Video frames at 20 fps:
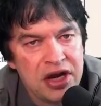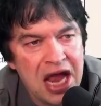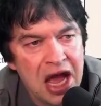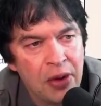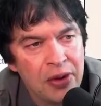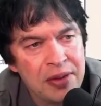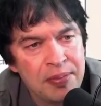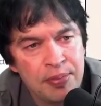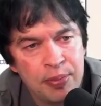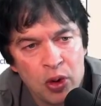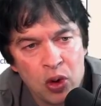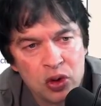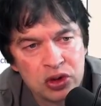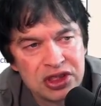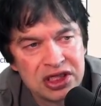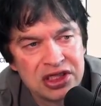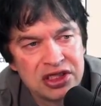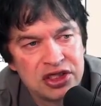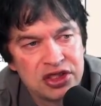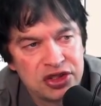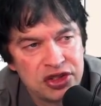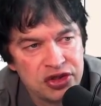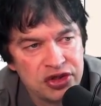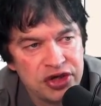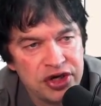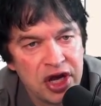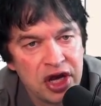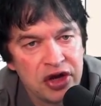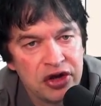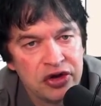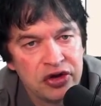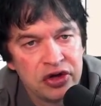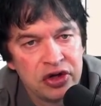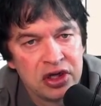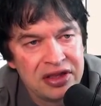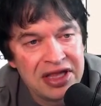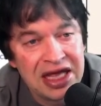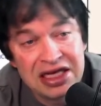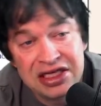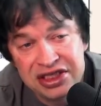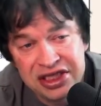Now important to know that